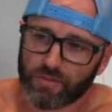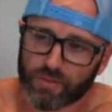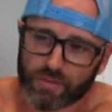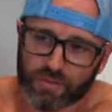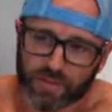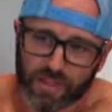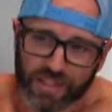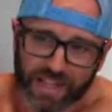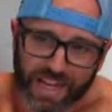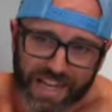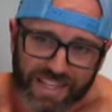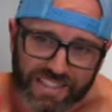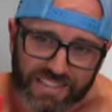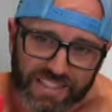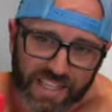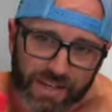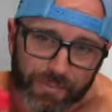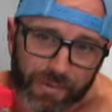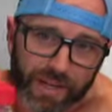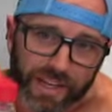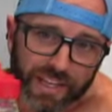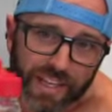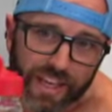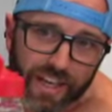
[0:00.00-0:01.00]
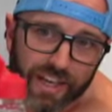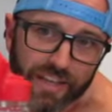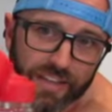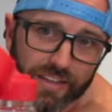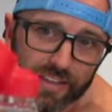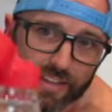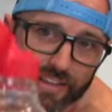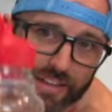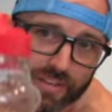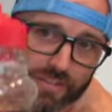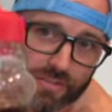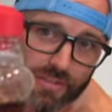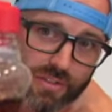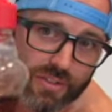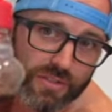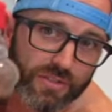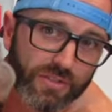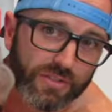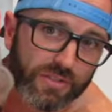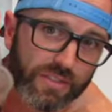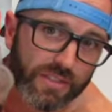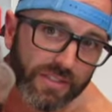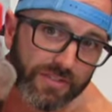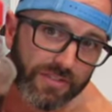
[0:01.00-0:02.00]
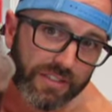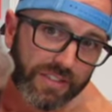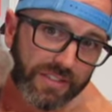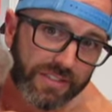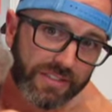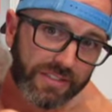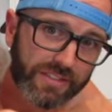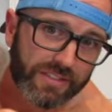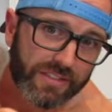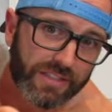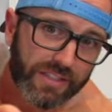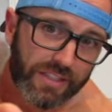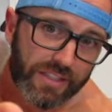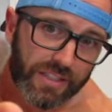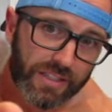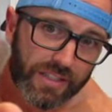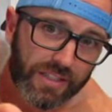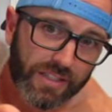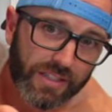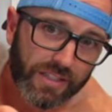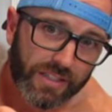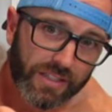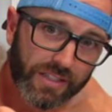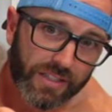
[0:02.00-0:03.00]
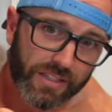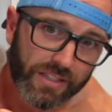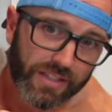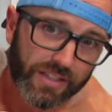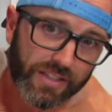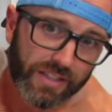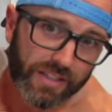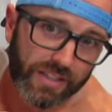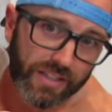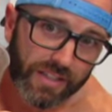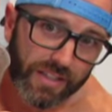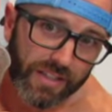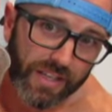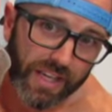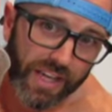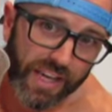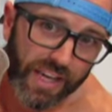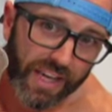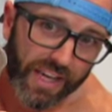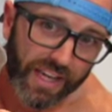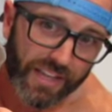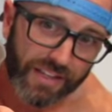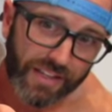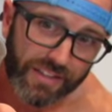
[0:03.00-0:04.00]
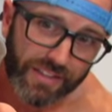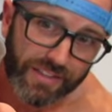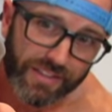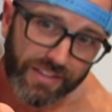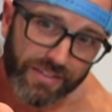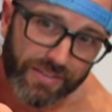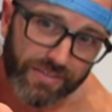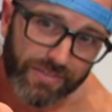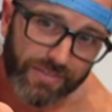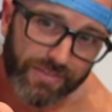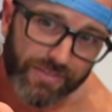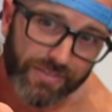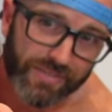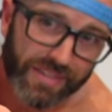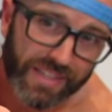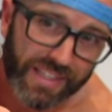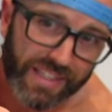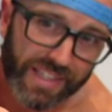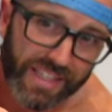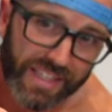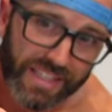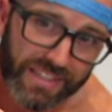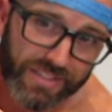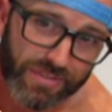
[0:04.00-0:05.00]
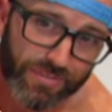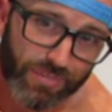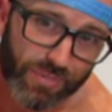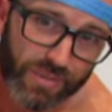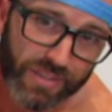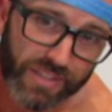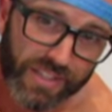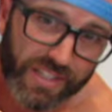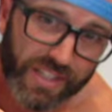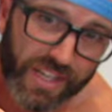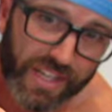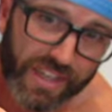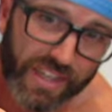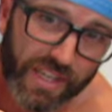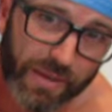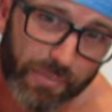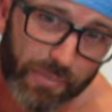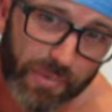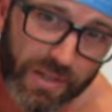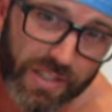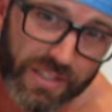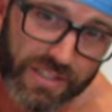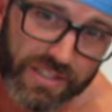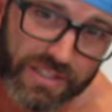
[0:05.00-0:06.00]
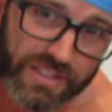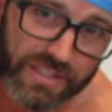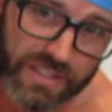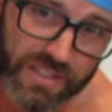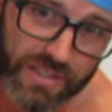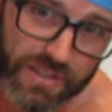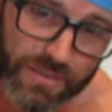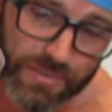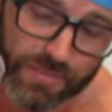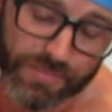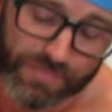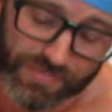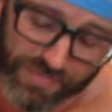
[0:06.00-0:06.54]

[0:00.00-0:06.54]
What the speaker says: was the last time I calculated for 2 servings, and it's really not that much. So